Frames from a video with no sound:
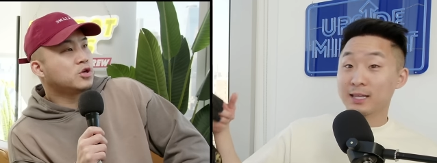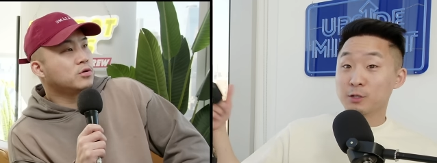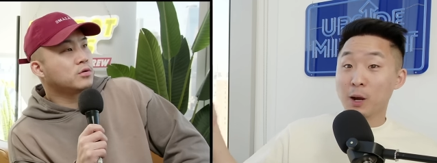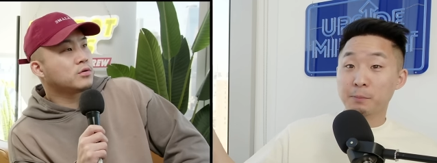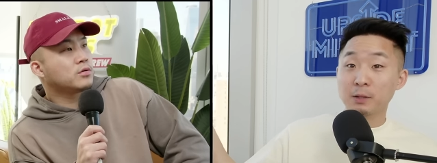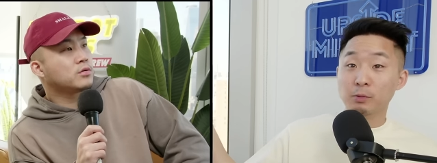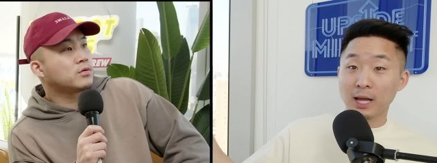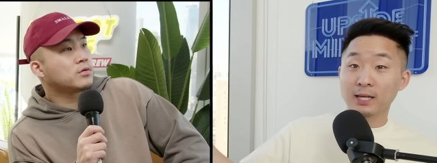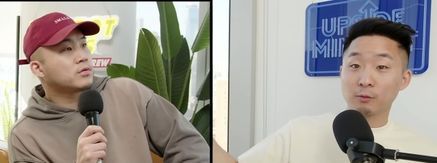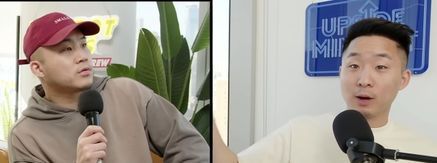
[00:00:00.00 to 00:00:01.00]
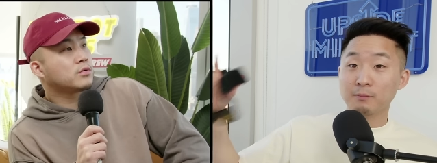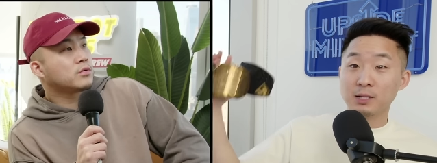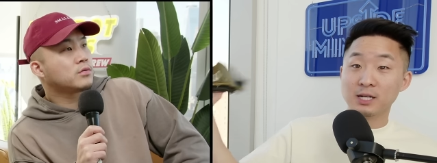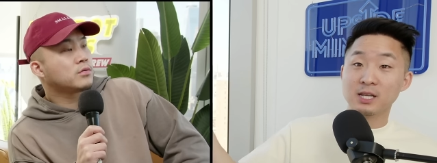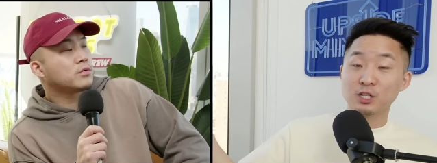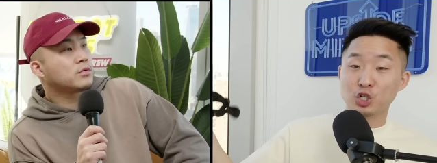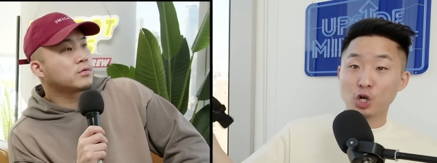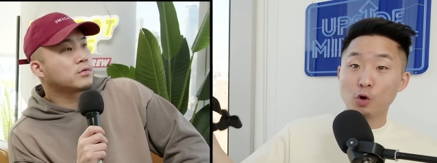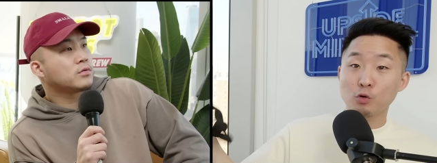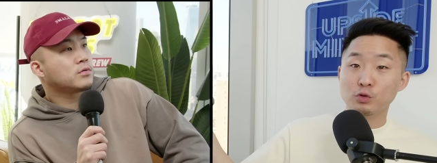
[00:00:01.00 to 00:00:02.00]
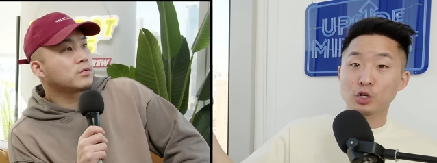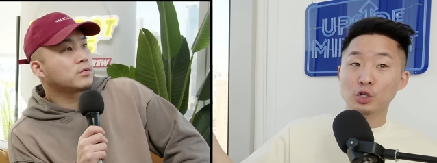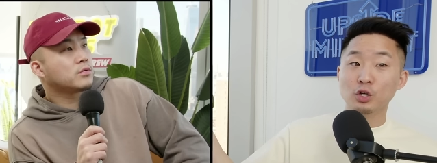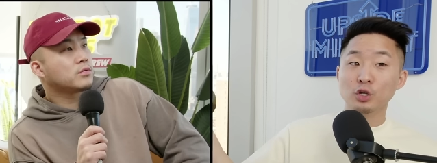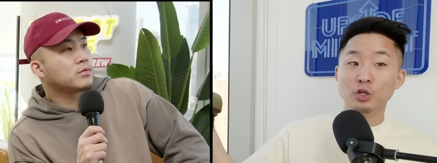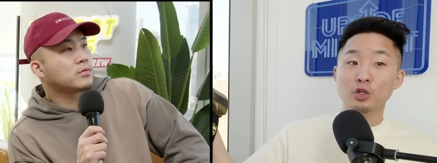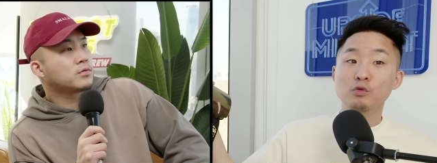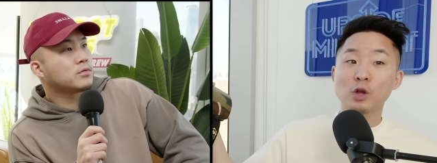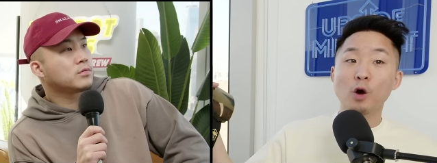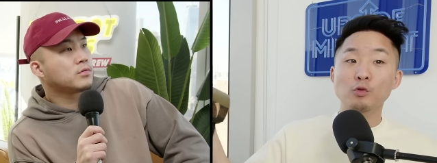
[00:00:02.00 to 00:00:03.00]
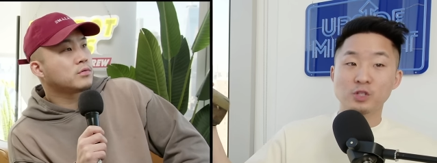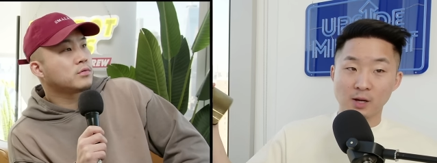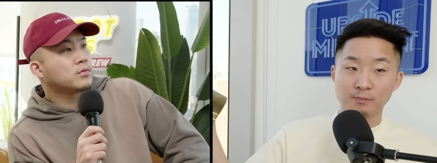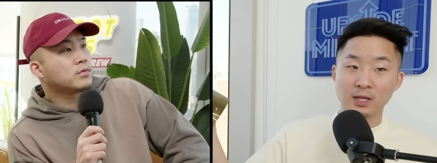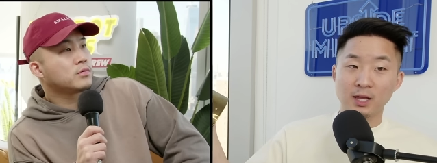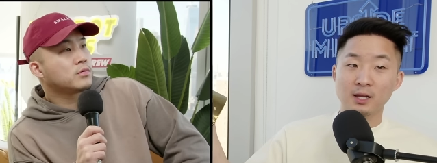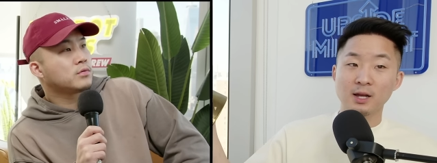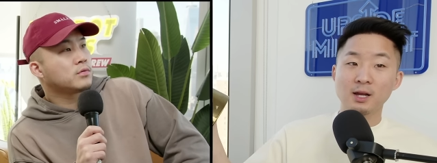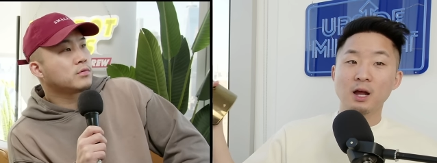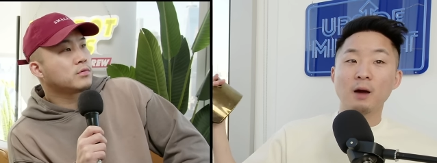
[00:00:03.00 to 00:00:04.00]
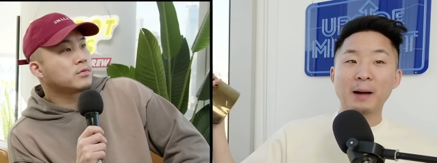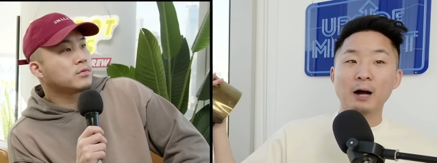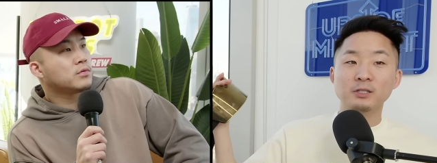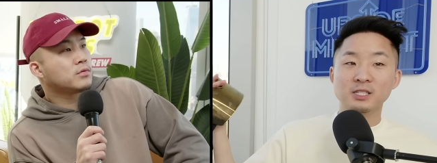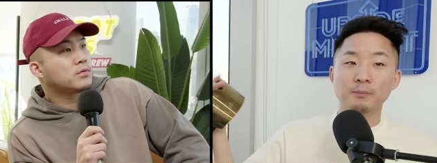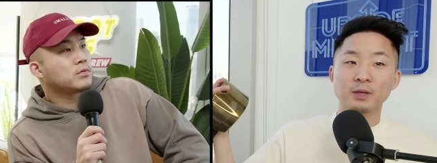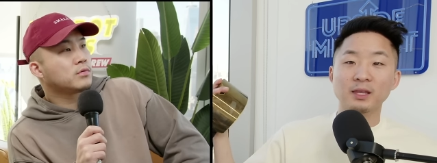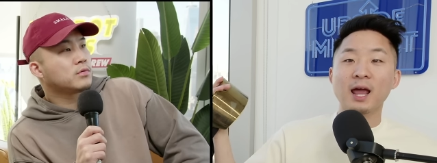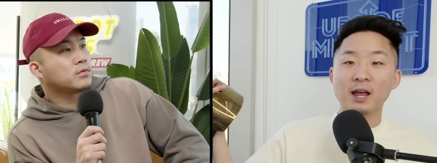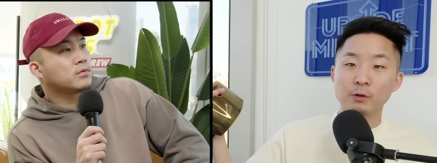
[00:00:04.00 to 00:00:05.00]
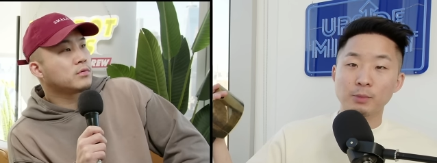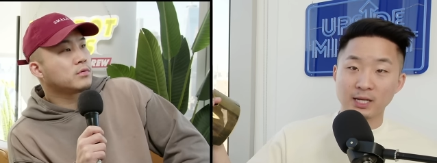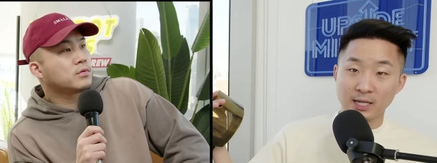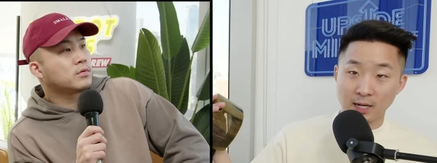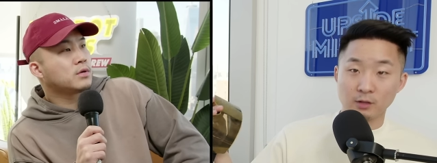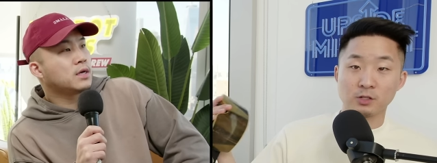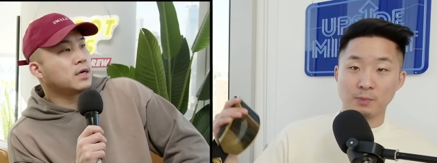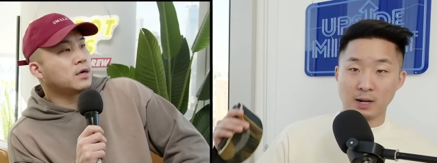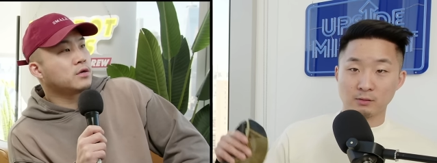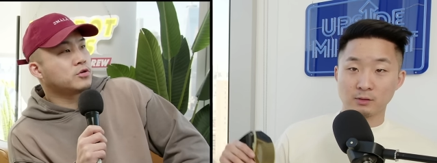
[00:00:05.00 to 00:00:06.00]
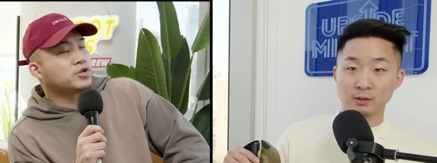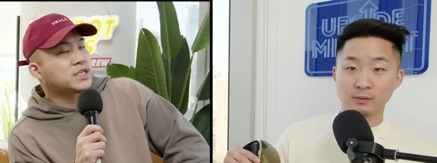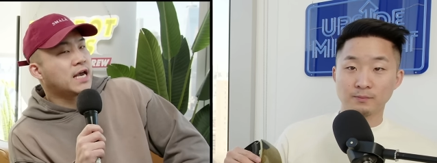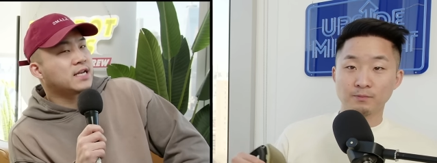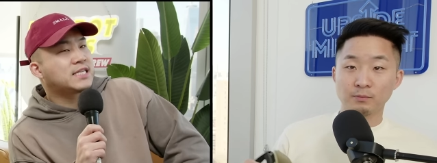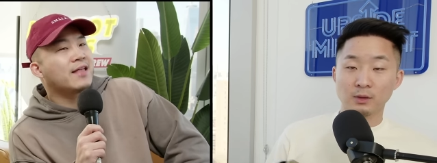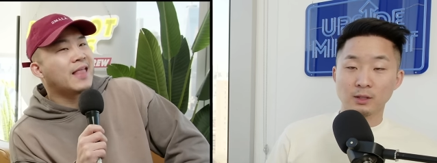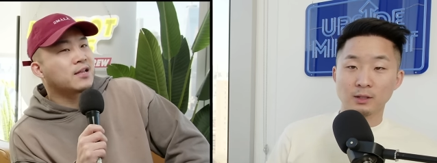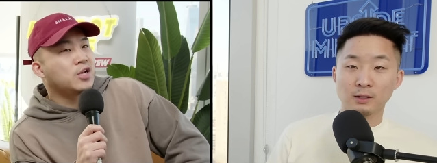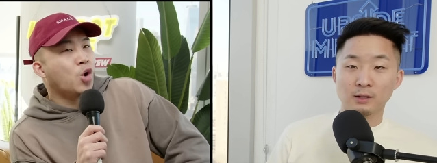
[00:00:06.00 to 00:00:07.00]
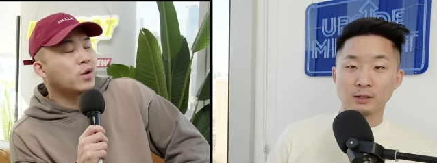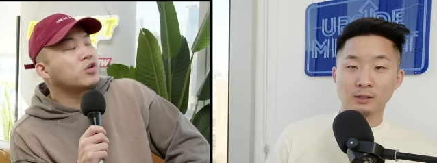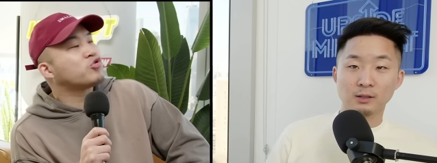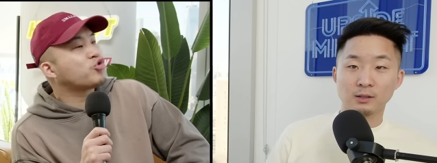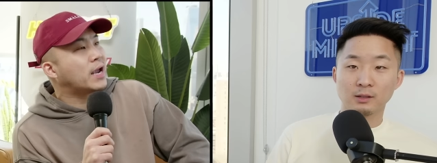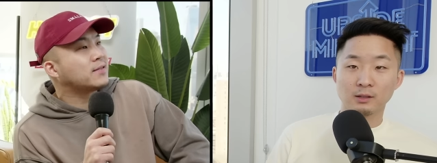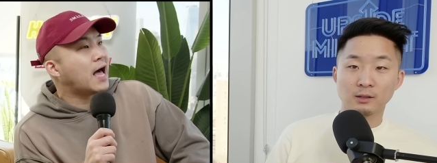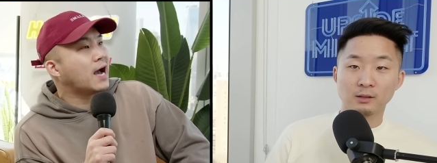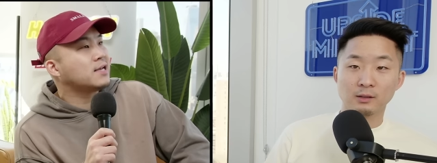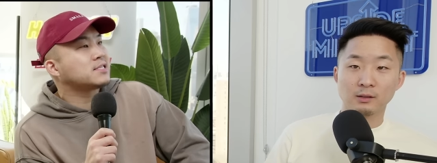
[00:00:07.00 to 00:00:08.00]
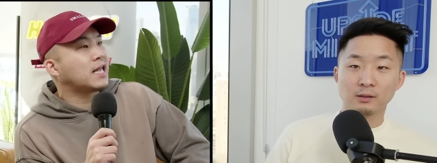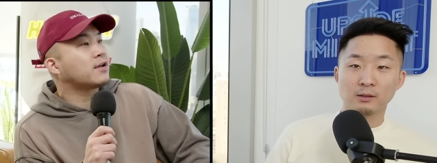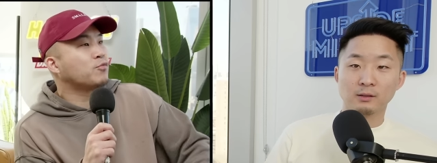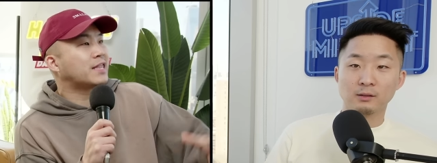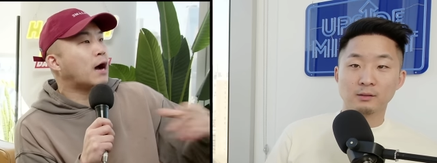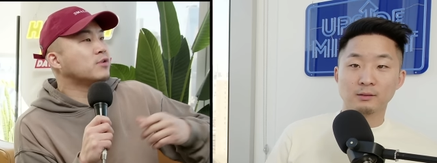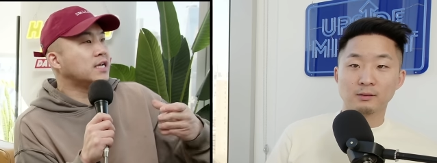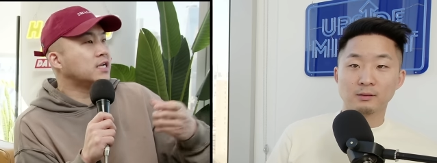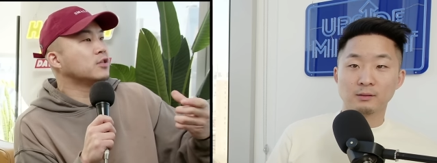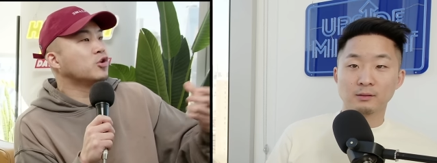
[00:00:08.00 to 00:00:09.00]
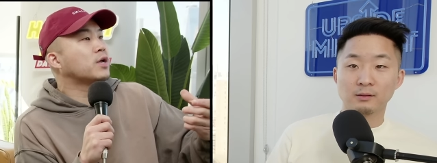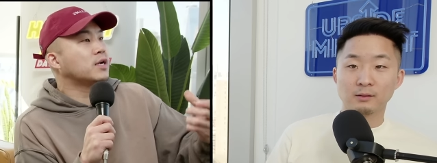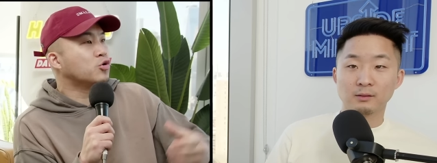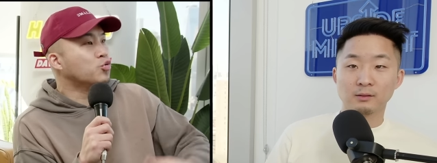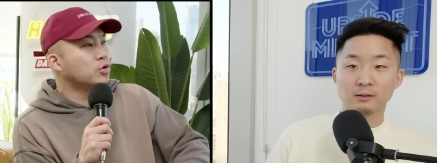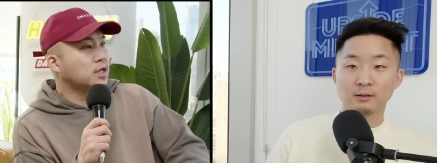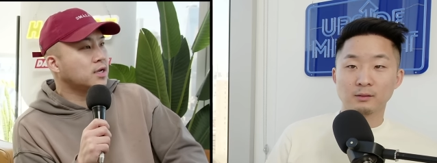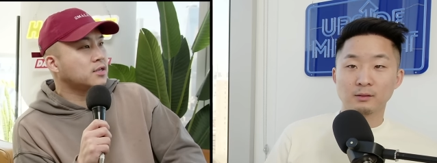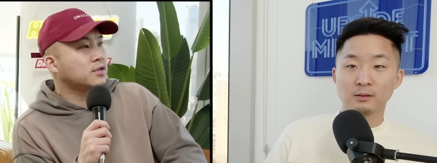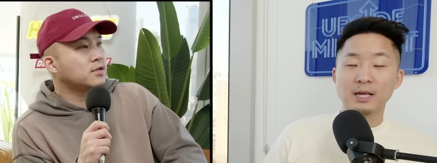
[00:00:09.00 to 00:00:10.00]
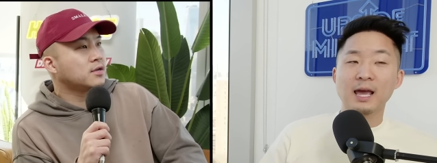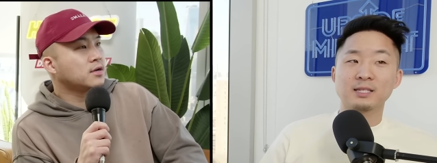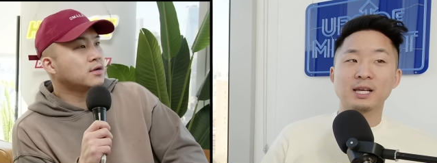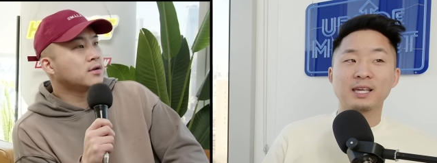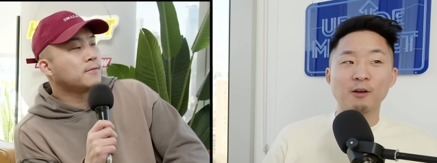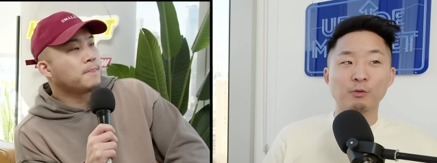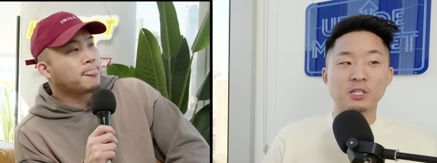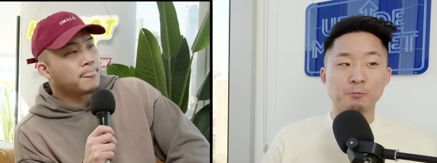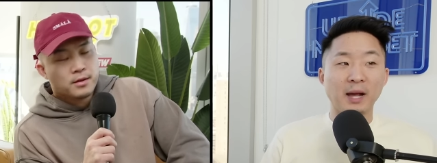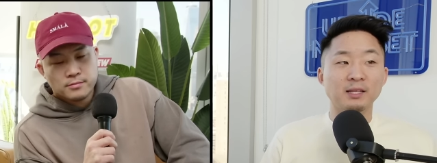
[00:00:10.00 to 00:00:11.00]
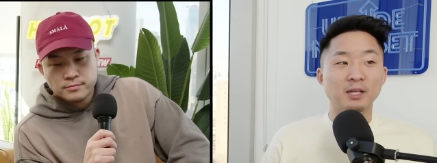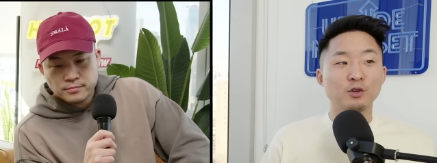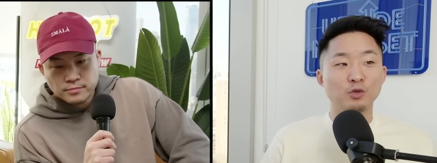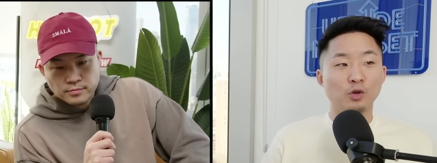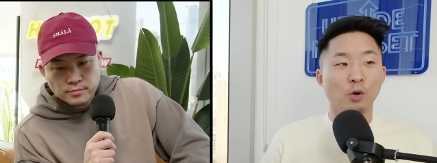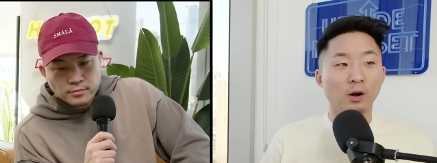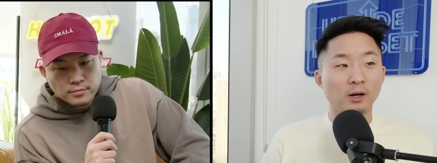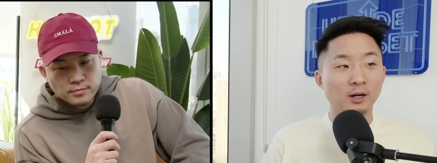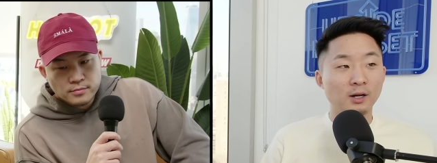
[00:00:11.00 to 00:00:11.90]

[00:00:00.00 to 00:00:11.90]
Speaker 1: that's why people like it, right? Because it shows you know something about something that everybody cares about.
Speaker 2: You're saying, is that like knowing your train lines, like without needing to look at Google it? Yeah, to get respect in New York